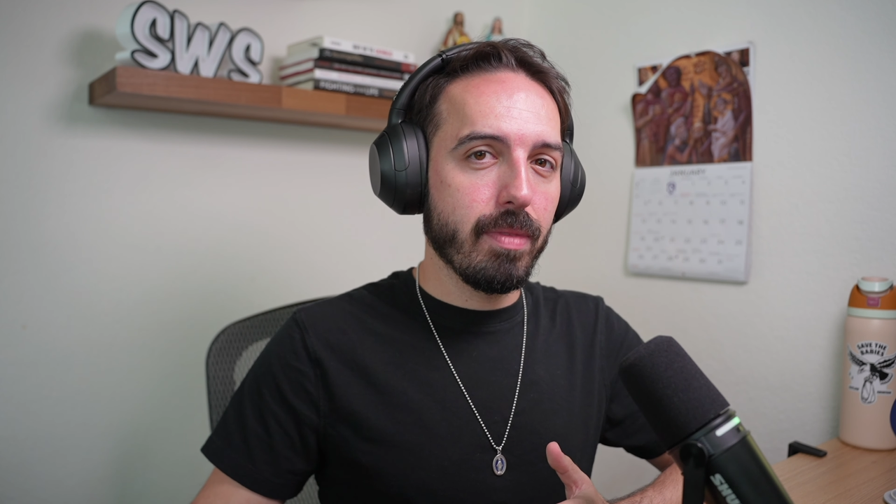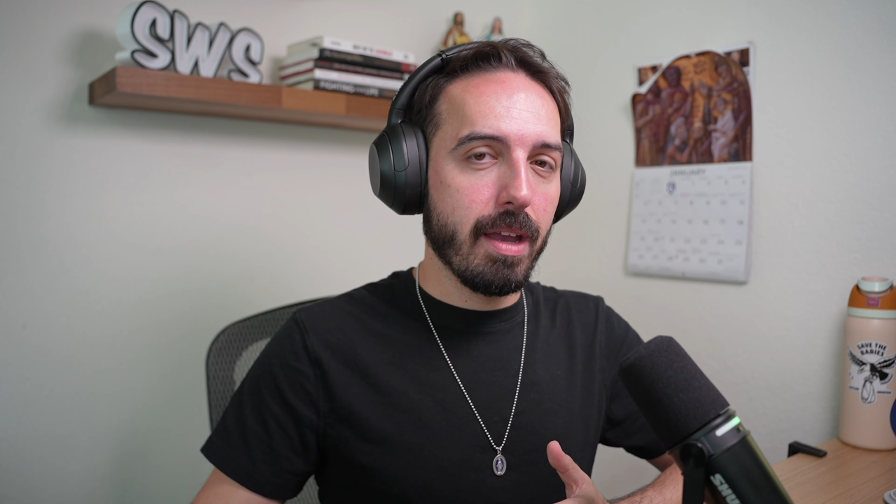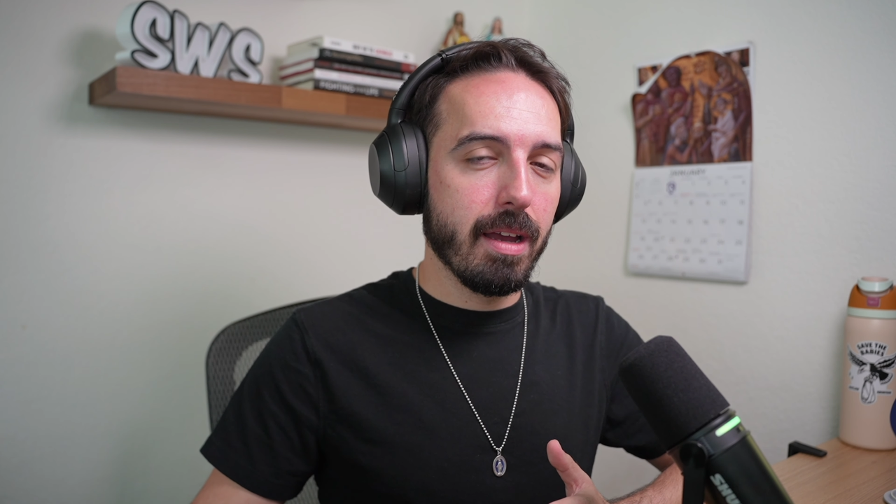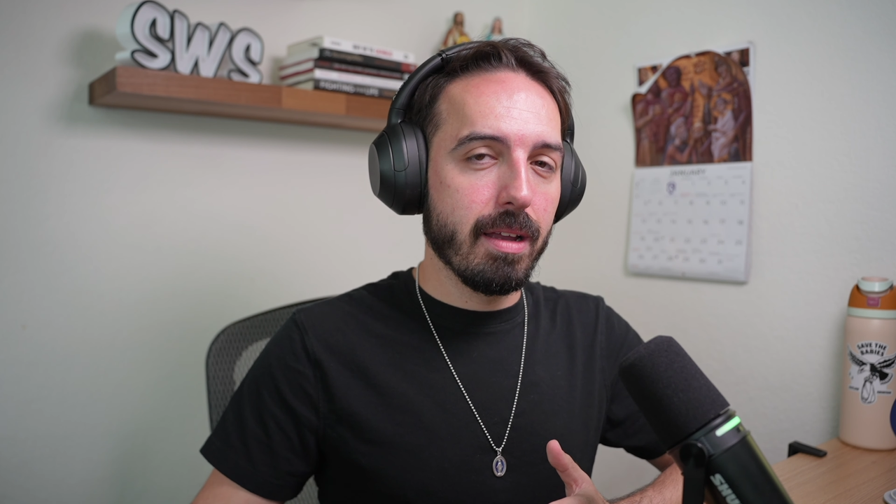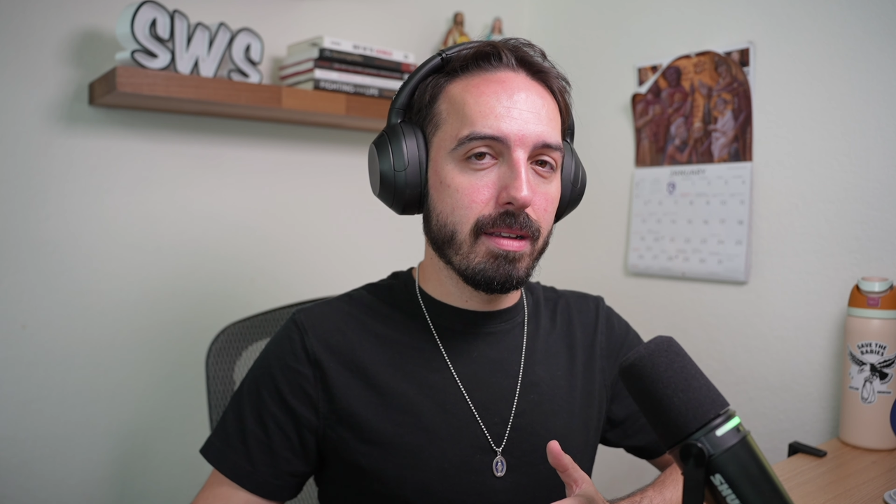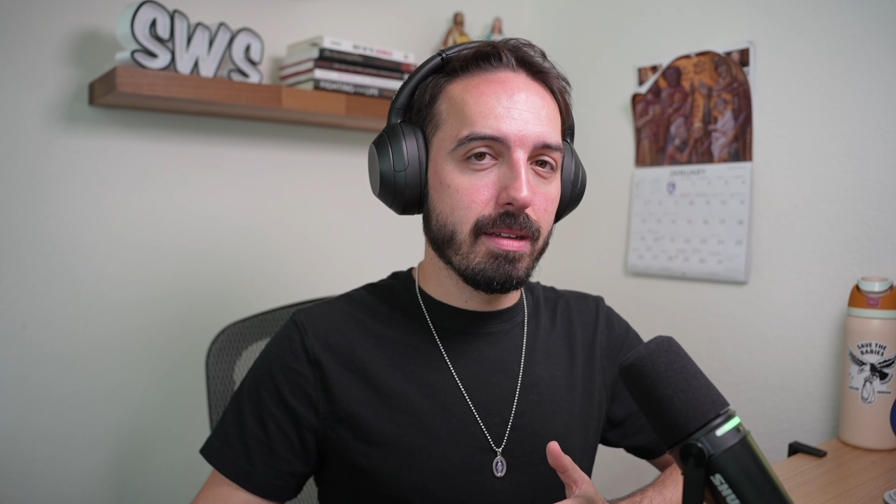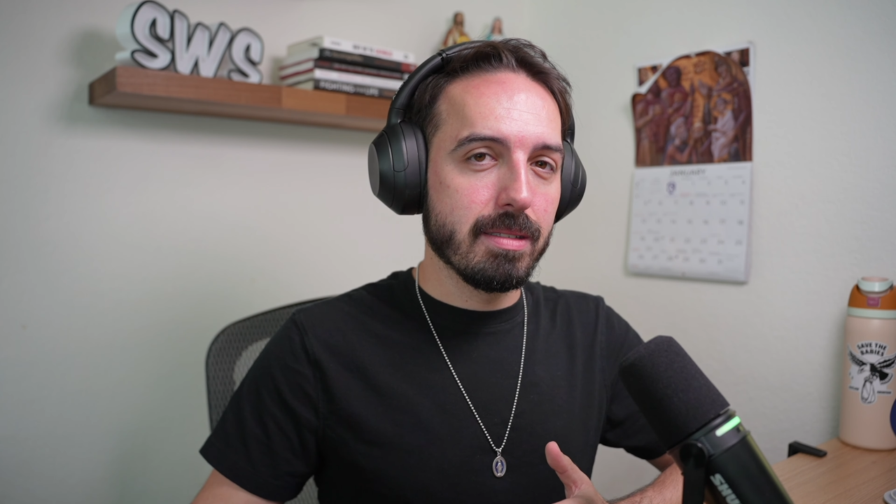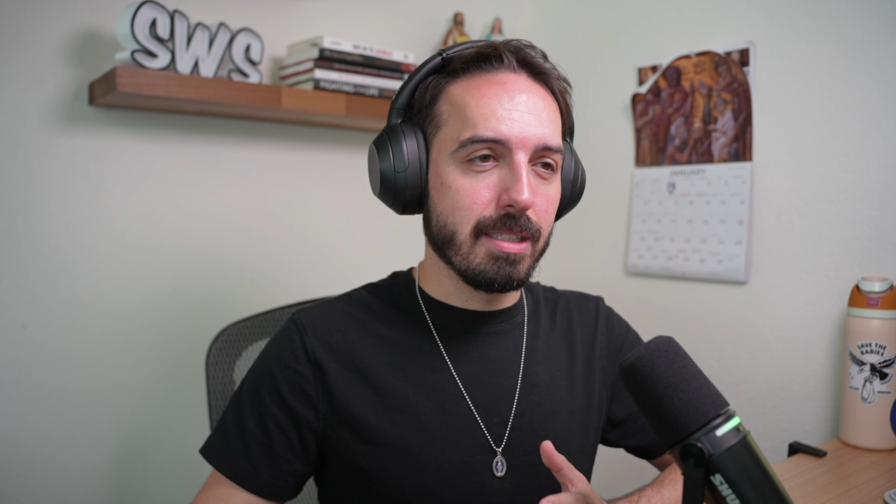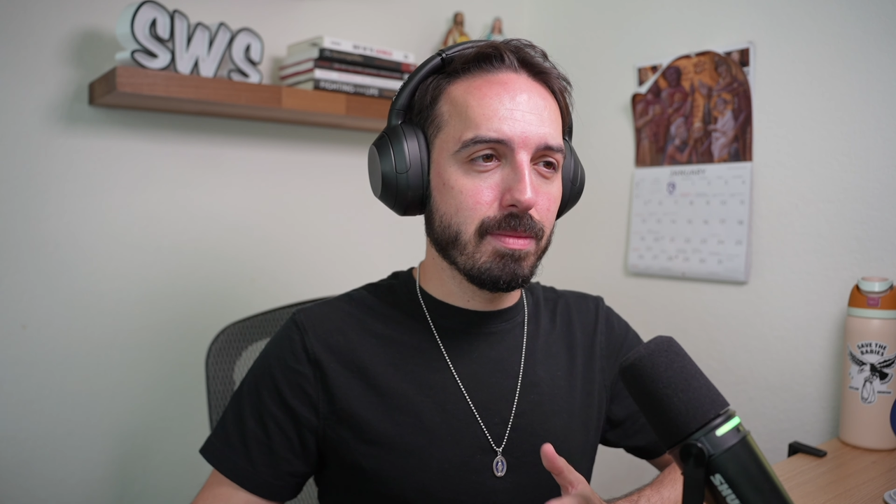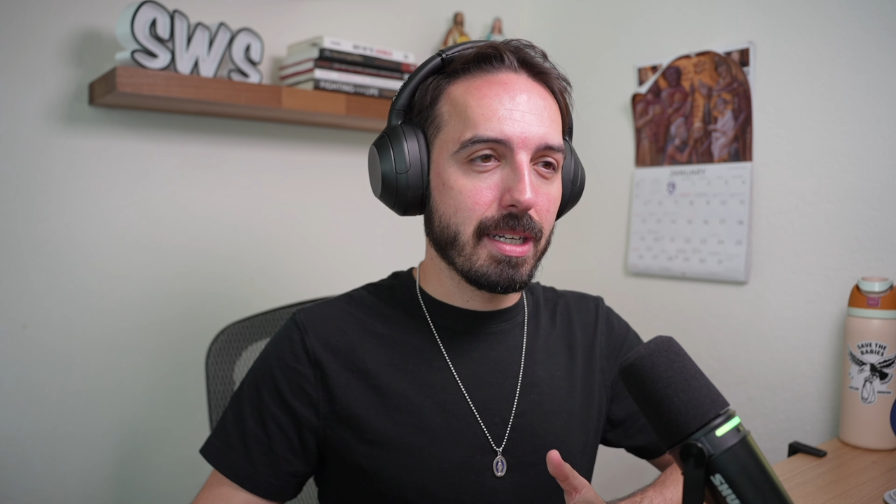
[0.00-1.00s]
And it
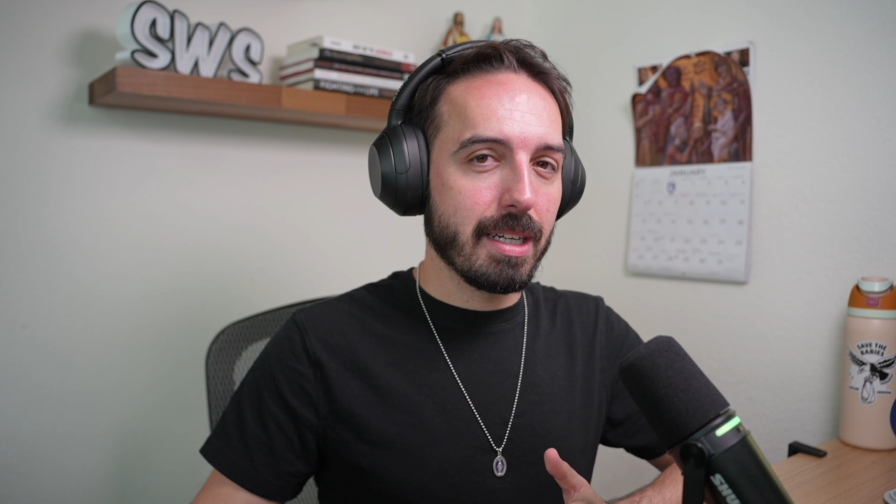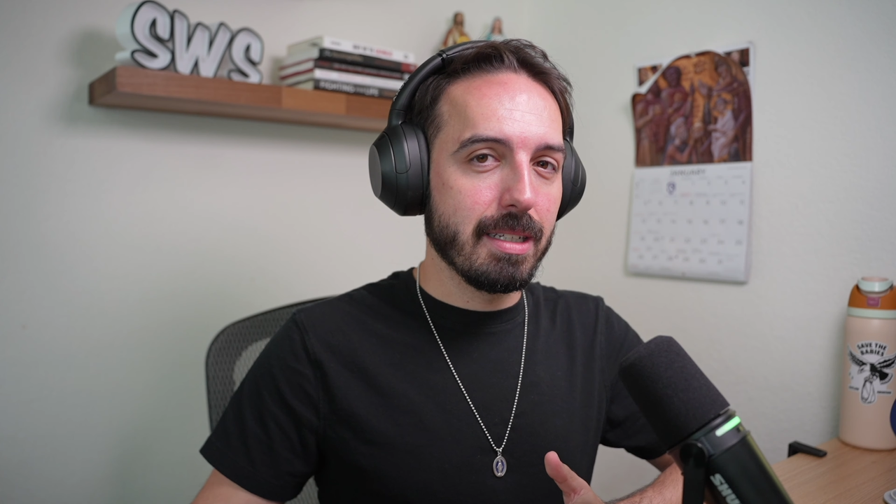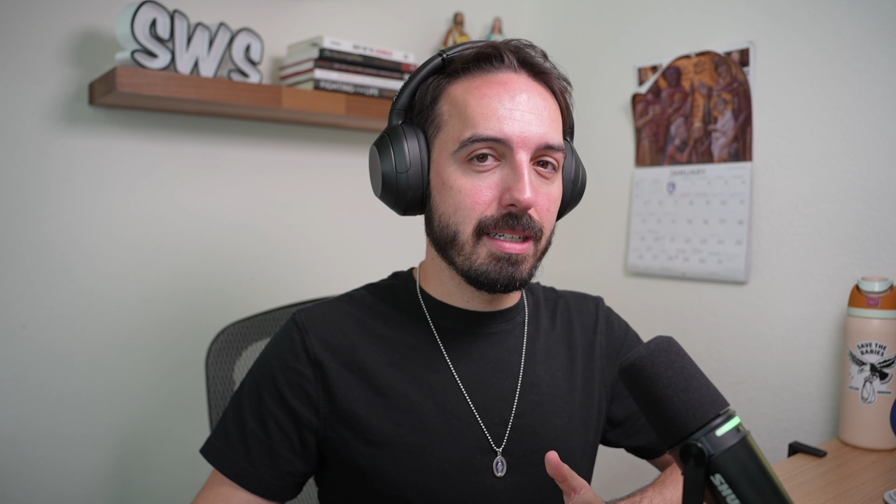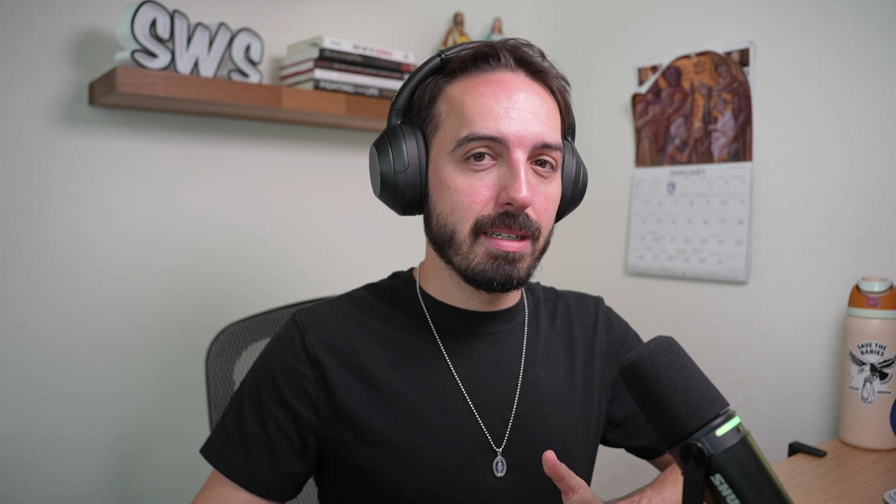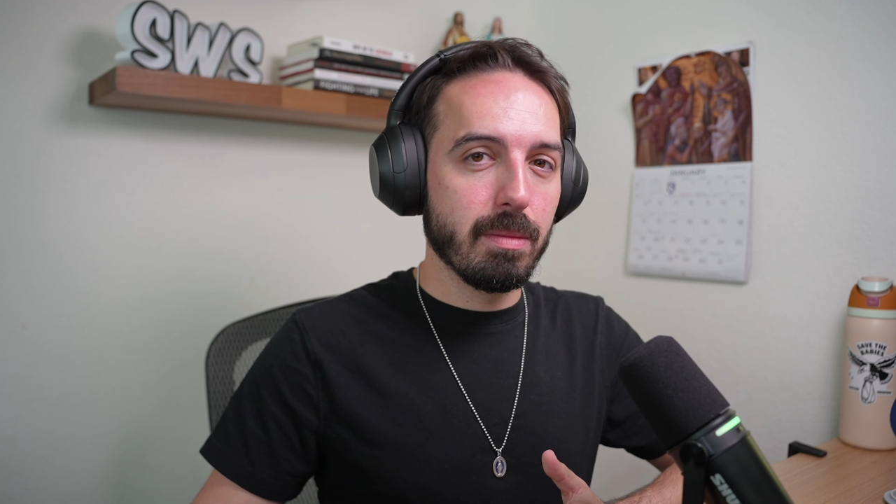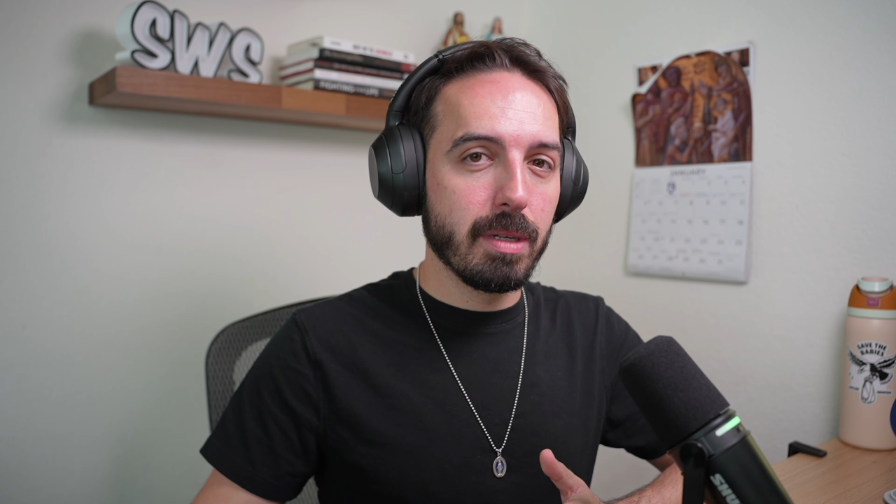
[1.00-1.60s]
seems like it did,